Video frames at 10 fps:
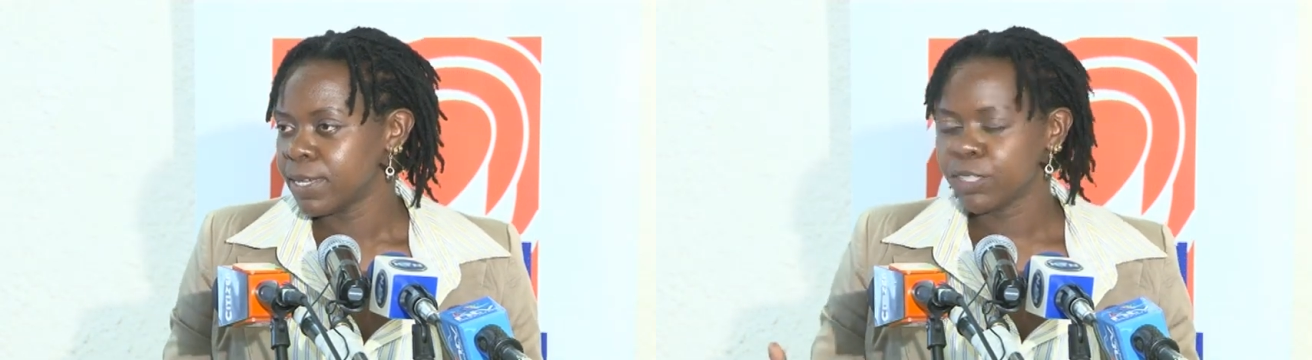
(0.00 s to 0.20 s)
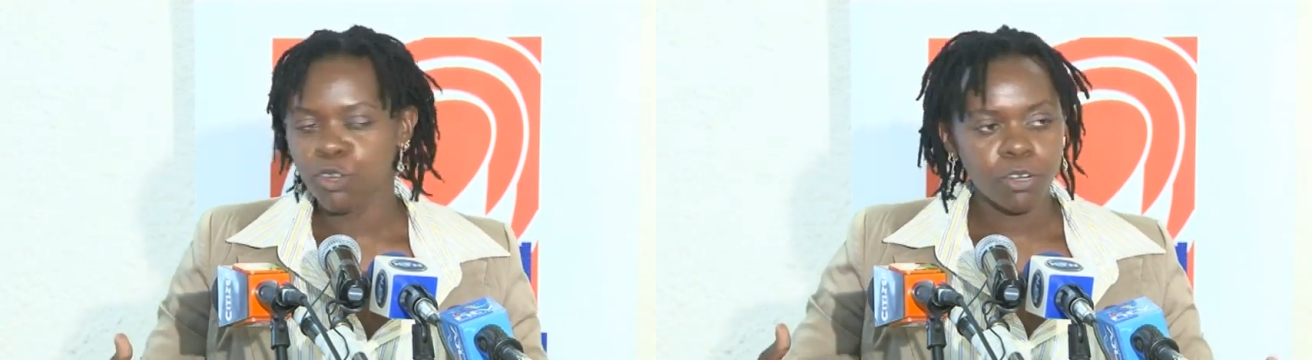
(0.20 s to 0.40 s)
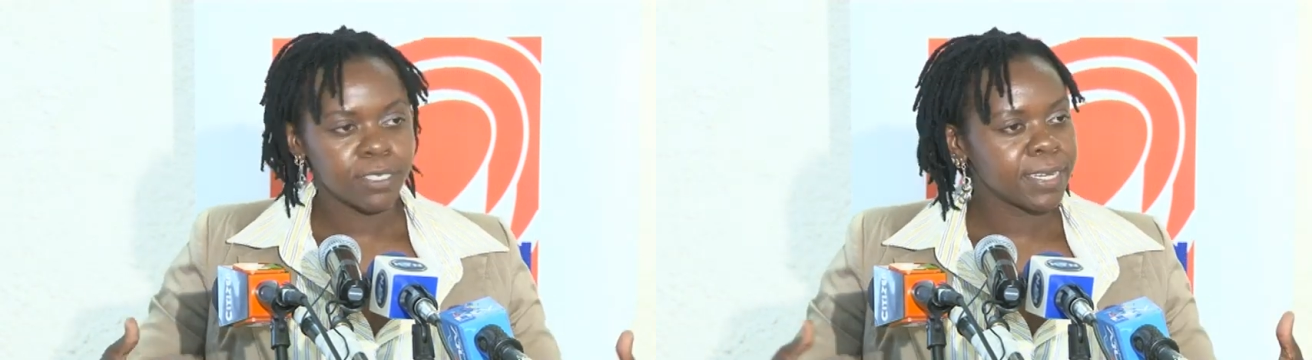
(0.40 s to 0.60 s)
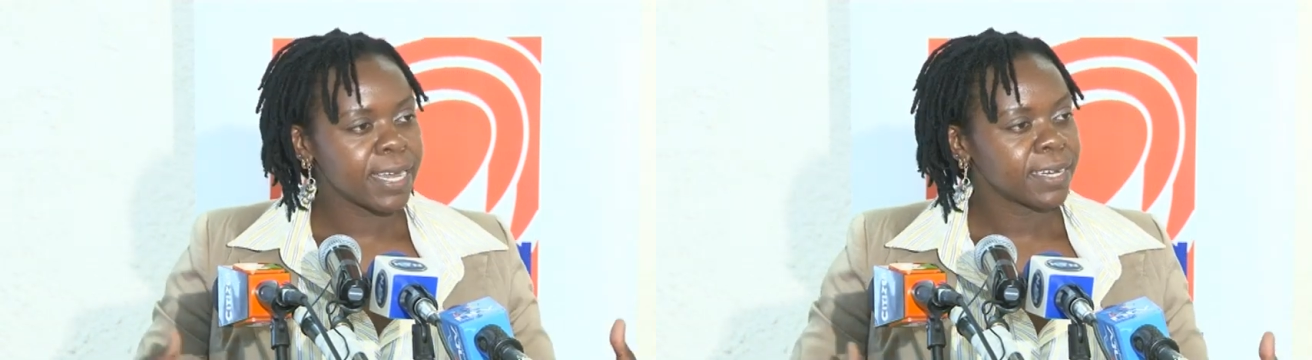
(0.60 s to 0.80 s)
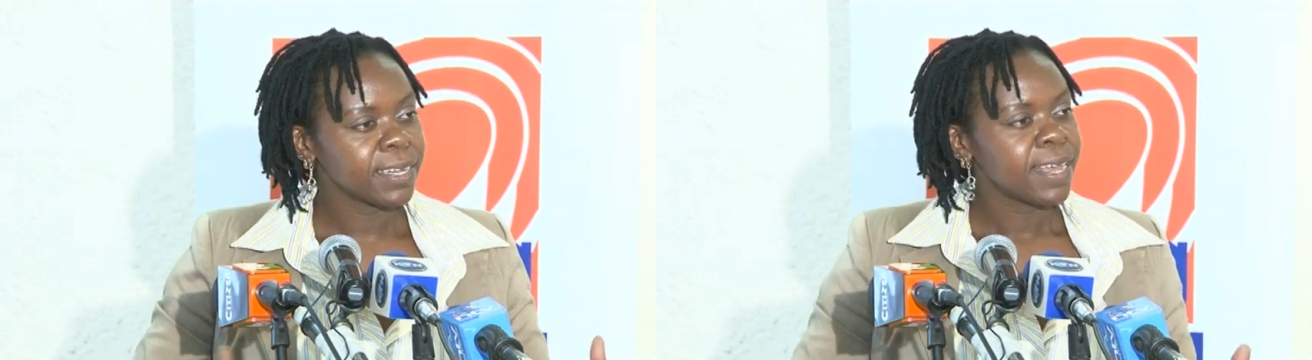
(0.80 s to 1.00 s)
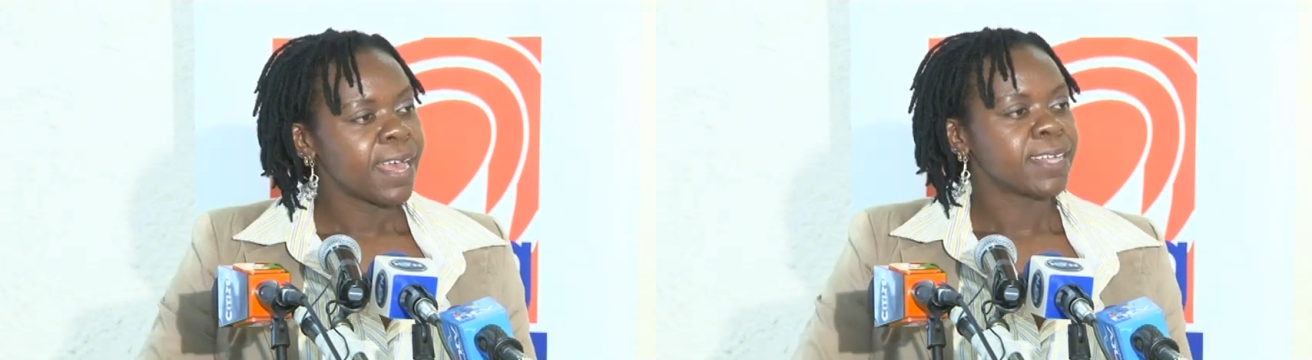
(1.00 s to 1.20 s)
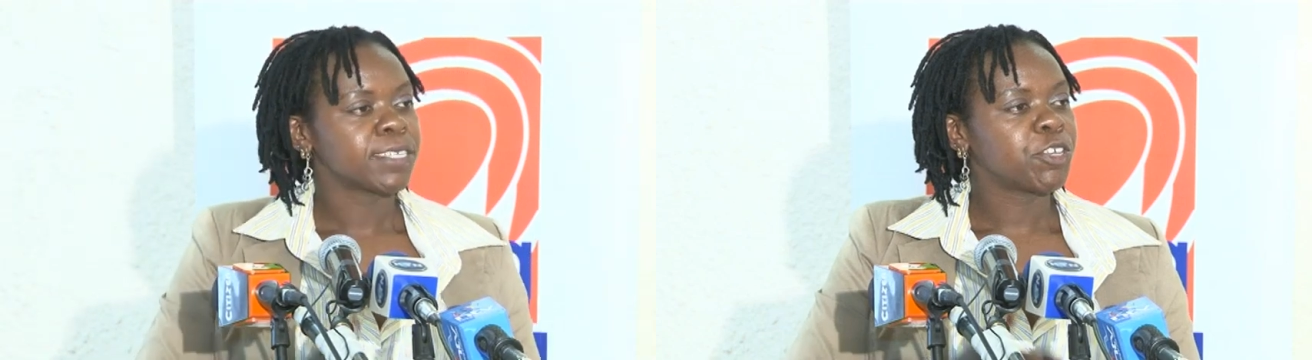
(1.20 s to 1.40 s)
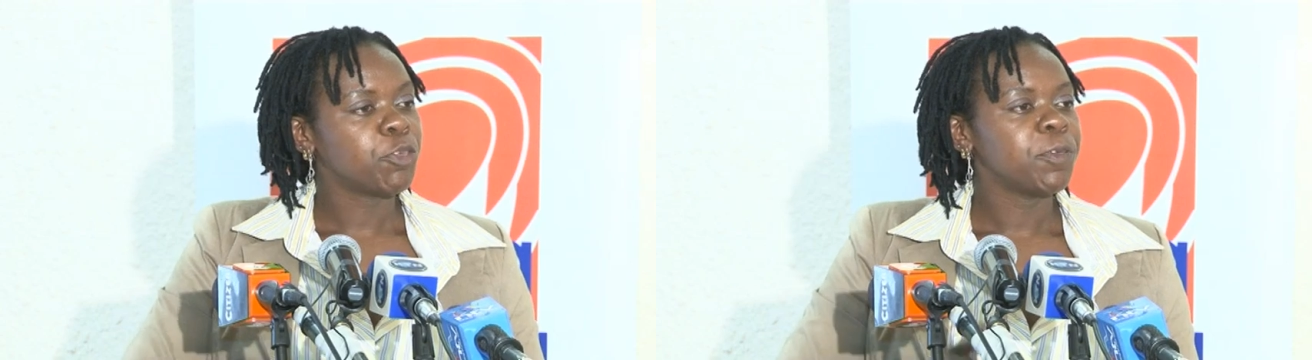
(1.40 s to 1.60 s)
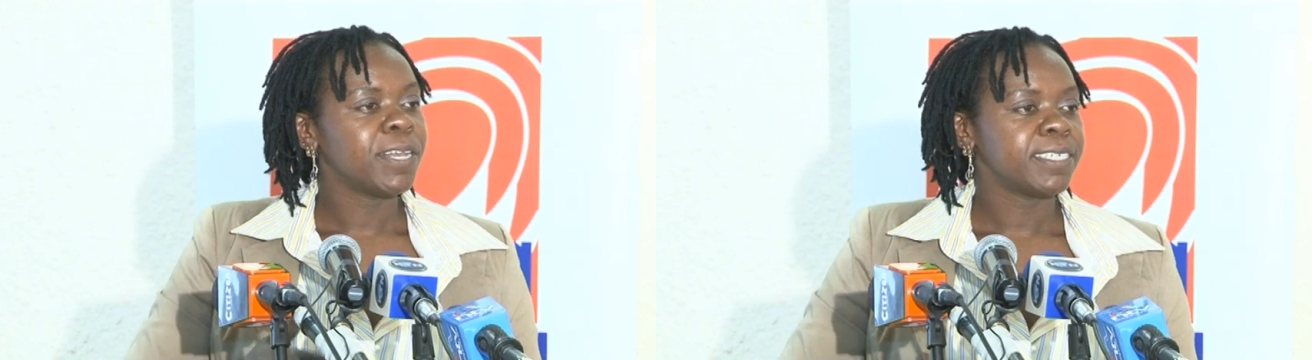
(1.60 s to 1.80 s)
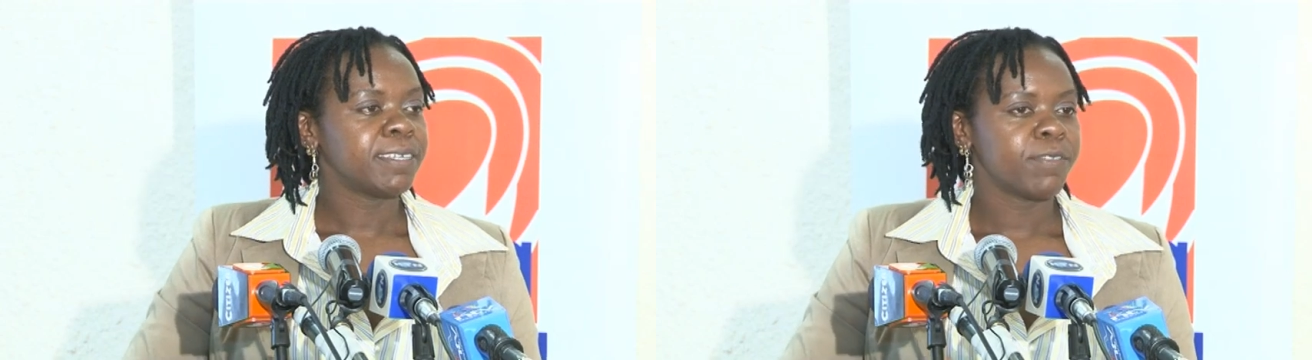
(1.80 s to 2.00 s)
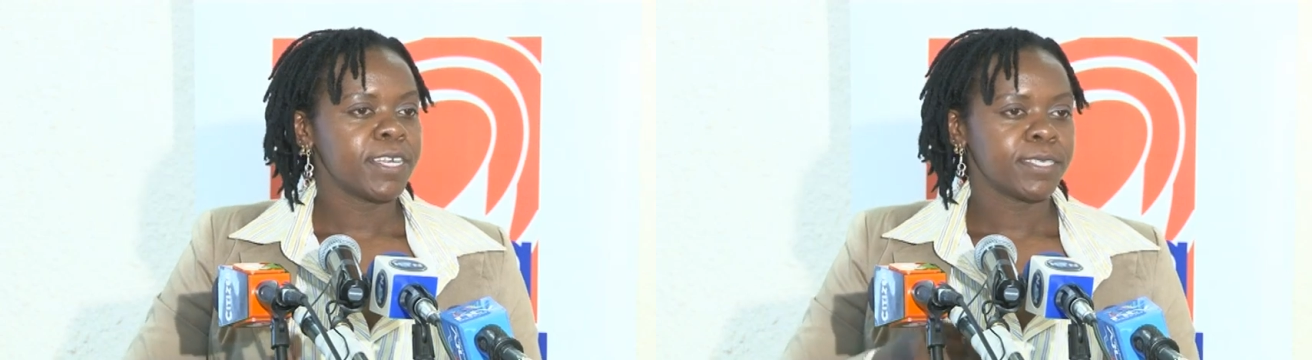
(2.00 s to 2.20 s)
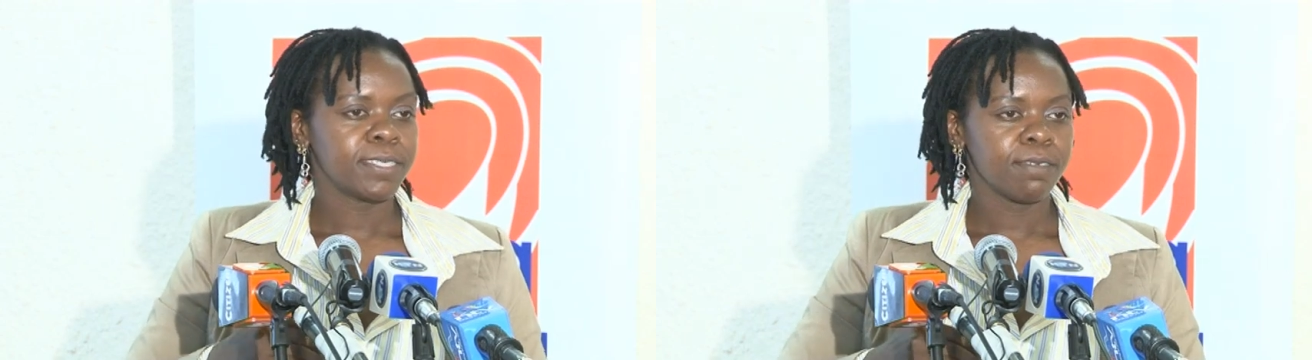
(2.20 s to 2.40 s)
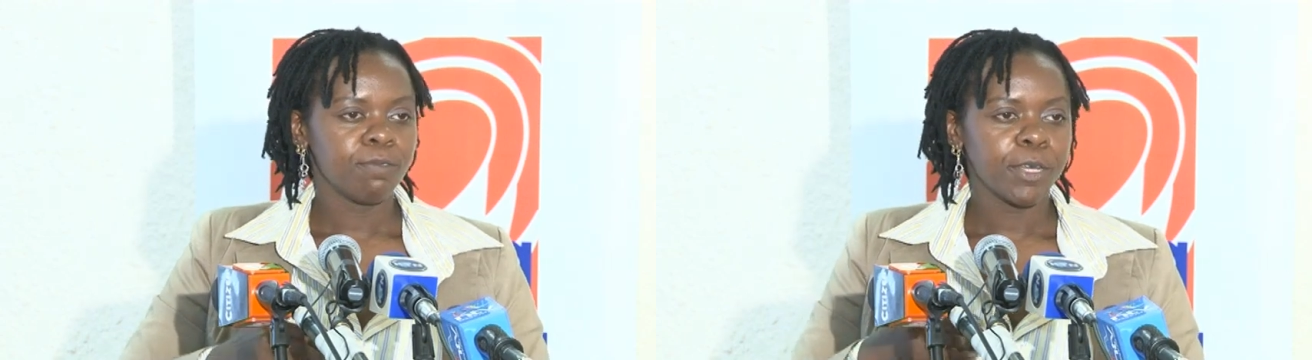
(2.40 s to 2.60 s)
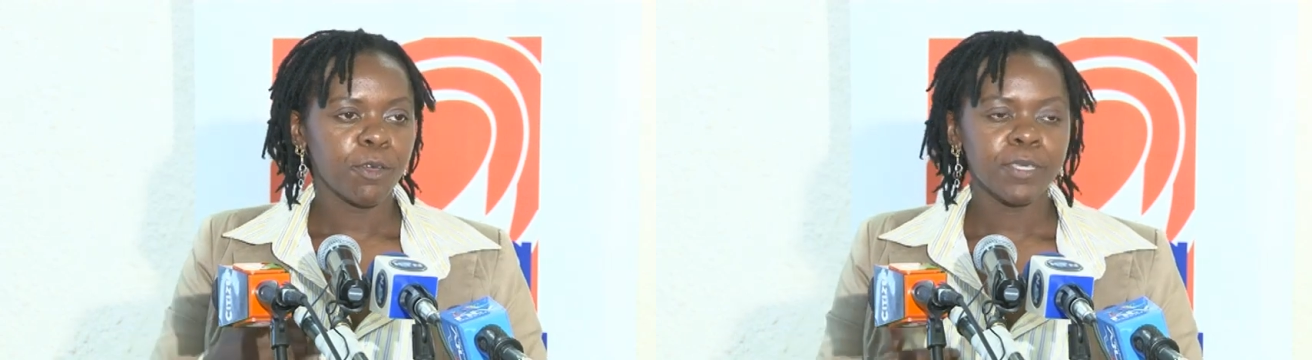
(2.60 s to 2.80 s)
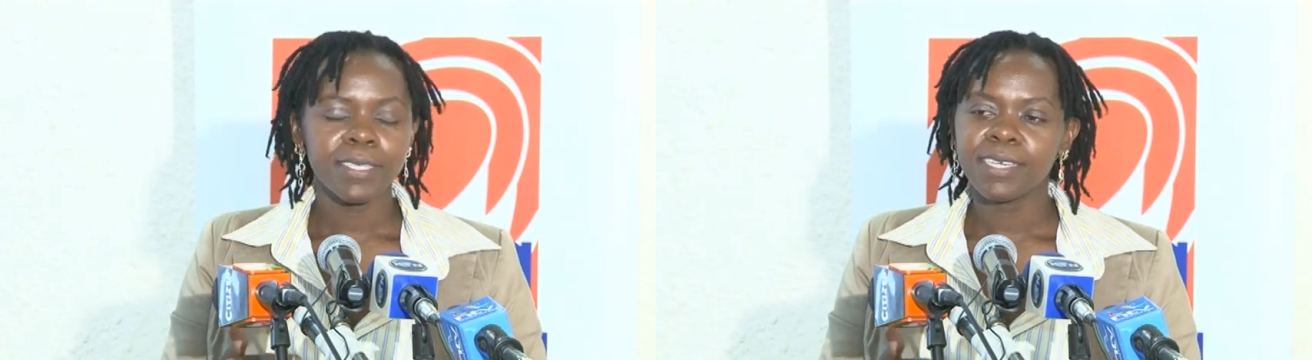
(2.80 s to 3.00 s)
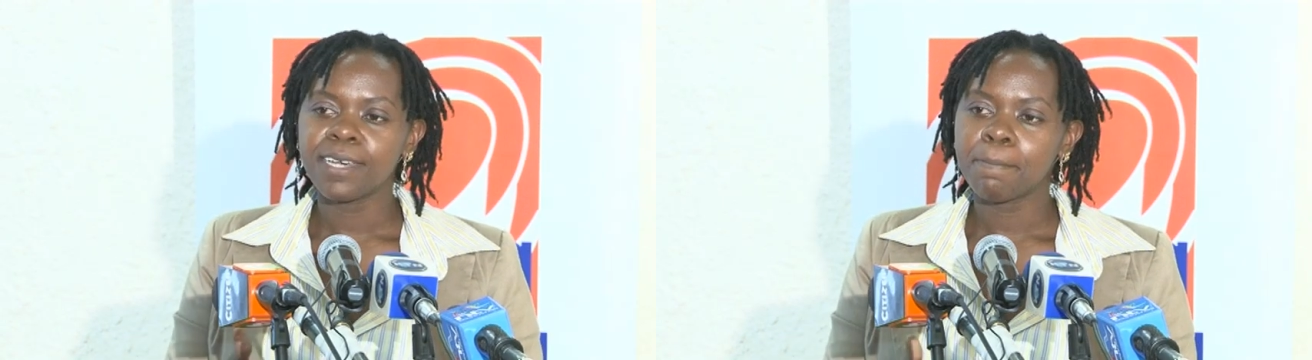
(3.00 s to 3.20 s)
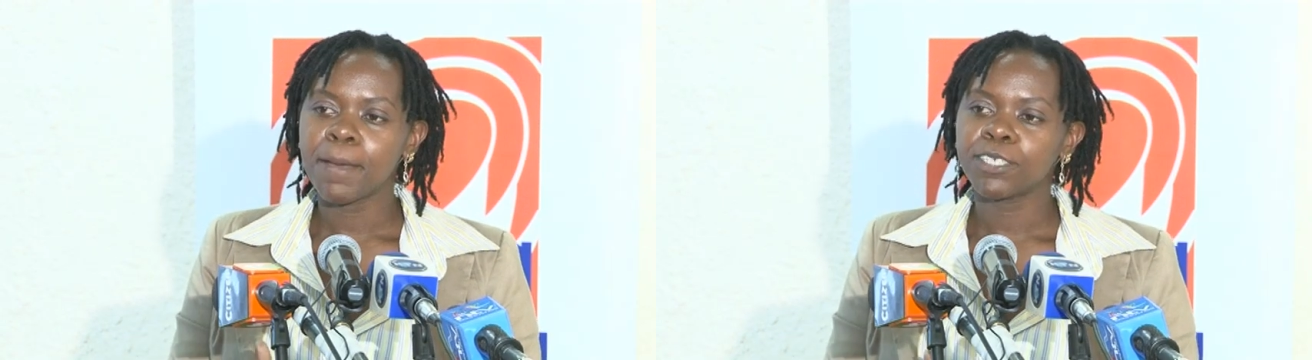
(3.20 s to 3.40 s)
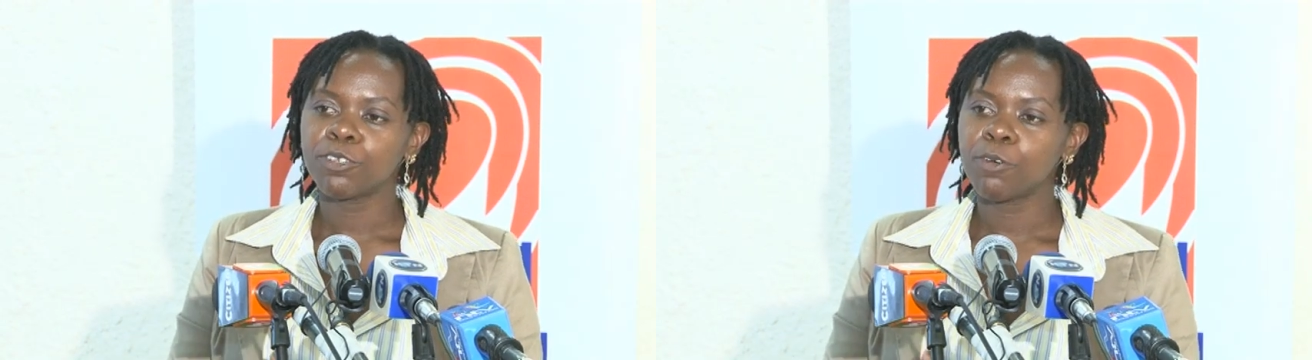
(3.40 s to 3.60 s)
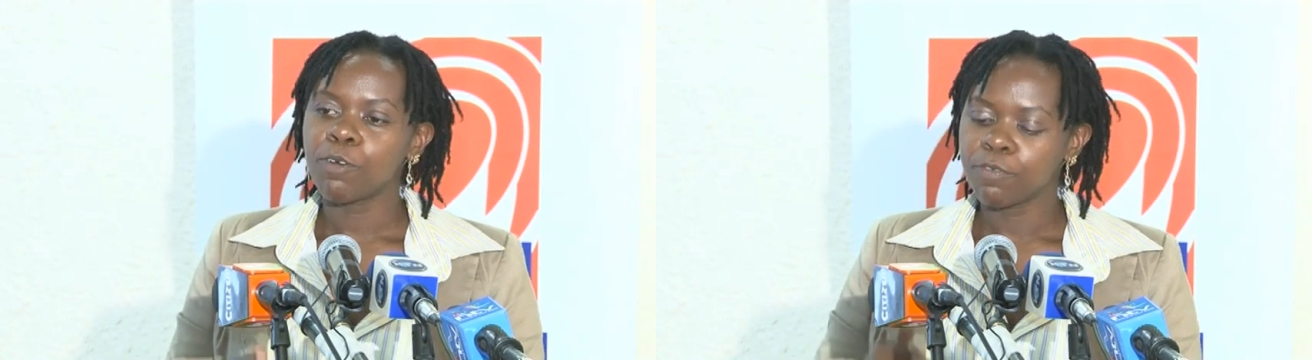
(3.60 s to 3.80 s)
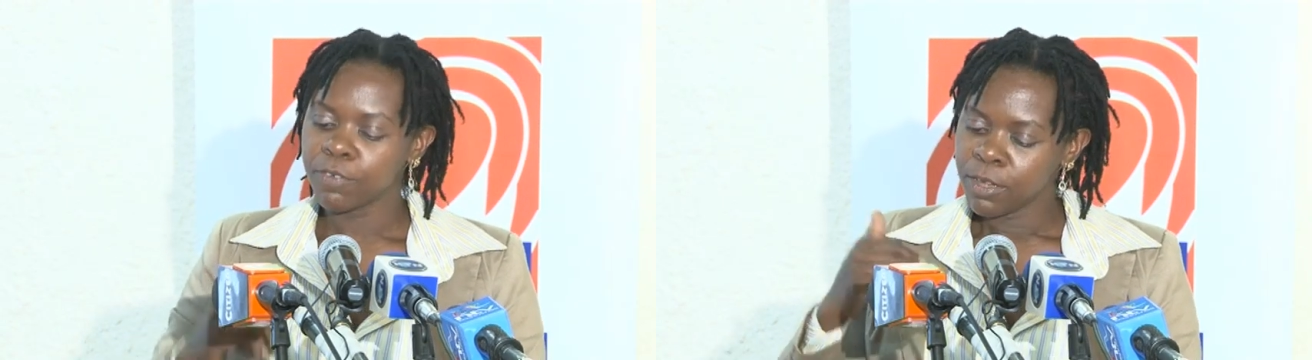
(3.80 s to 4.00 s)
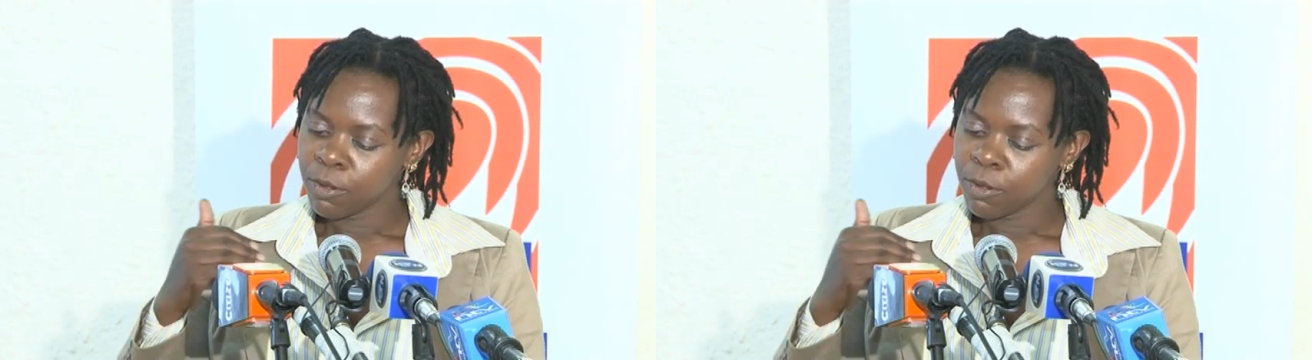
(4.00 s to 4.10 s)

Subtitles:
It's not done as a cumulative. We're not seeing a pattern of